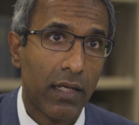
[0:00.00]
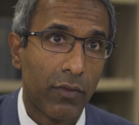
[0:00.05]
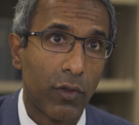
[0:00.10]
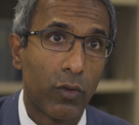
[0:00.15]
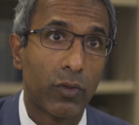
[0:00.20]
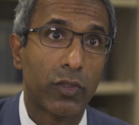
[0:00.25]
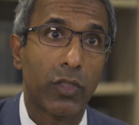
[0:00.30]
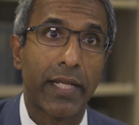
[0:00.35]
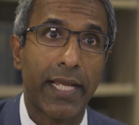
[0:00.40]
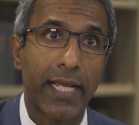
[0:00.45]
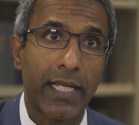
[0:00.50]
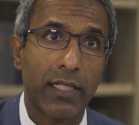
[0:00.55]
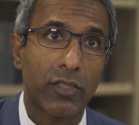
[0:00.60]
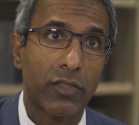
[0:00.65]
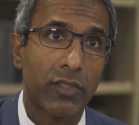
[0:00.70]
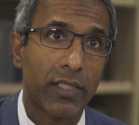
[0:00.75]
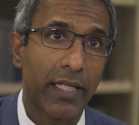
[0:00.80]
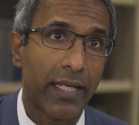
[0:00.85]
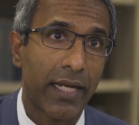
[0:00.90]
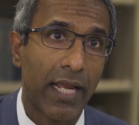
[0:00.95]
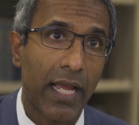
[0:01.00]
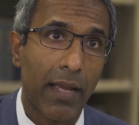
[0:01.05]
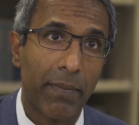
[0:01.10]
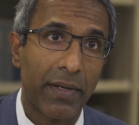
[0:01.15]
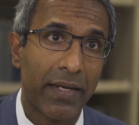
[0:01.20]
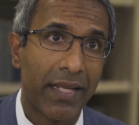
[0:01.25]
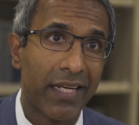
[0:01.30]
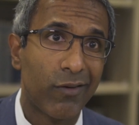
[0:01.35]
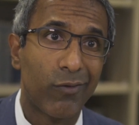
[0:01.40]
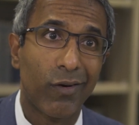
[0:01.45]
Those are cancers that can
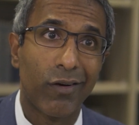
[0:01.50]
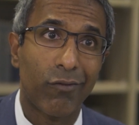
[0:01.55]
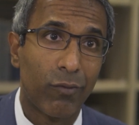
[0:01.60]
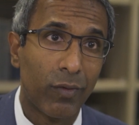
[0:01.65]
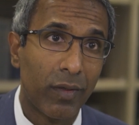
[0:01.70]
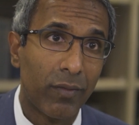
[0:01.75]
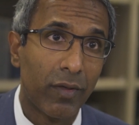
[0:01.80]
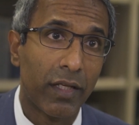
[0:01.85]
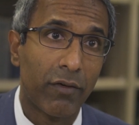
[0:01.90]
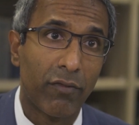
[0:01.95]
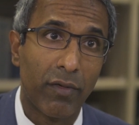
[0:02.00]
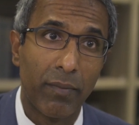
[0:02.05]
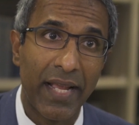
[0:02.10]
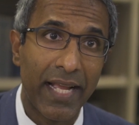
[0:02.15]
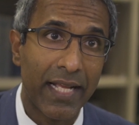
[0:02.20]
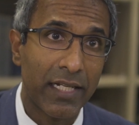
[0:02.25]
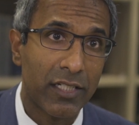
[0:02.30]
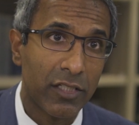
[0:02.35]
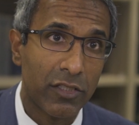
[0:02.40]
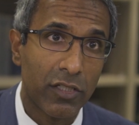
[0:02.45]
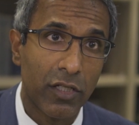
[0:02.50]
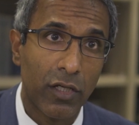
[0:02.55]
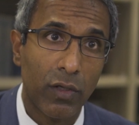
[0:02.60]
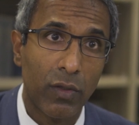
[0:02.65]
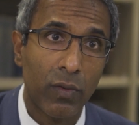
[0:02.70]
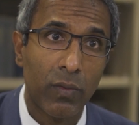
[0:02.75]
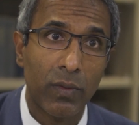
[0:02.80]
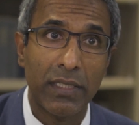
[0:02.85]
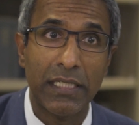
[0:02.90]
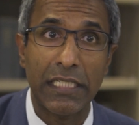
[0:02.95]
happen anywhere from really from head to
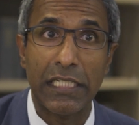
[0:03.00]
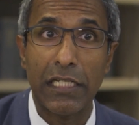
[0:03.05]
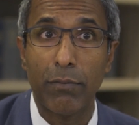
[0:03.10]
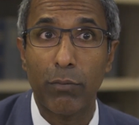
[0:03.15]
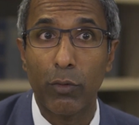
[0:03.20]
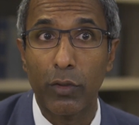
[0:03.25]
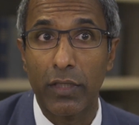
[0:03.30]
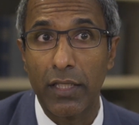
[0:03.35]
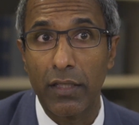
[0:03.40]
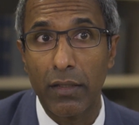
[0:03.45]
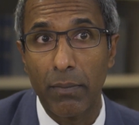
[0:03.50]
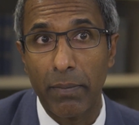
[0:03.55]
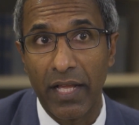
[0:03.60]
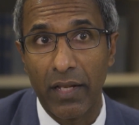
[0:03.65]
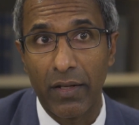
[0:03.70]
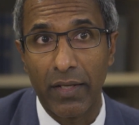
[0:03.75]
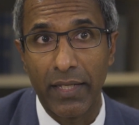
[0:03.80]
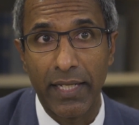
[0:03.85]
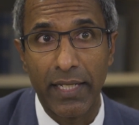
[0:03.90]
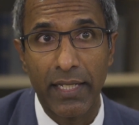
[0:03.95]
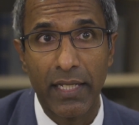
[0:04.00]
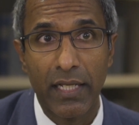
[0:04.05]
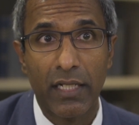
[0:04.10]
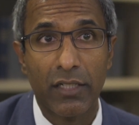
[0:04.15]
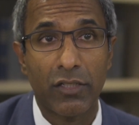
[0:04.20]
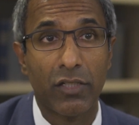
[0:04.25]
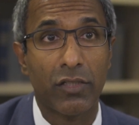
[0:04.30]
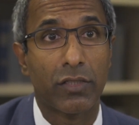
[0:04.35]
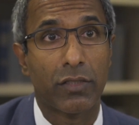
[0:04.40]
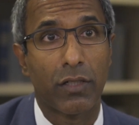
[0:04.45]
toe, deep within the belly
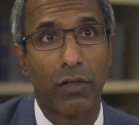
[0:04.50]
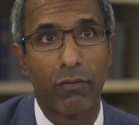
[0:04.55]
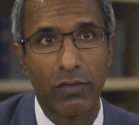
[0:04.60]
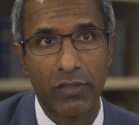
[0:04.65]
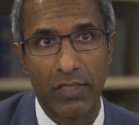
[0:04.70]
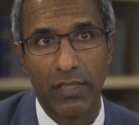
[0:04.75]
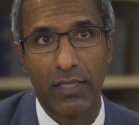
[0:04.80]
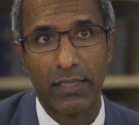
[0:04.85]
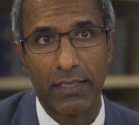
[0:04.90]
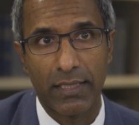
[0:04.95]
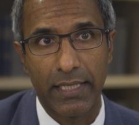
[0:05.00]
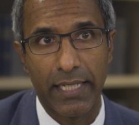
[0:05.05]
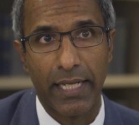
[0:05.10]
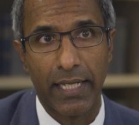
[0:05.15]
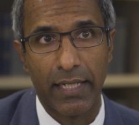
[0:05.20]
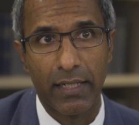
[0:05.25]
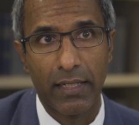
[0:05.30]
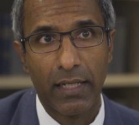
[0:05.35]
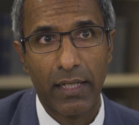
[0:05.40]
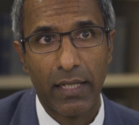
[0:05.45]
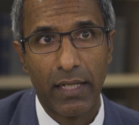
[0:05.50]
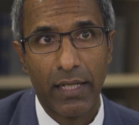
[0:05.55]
to the surface of the skin.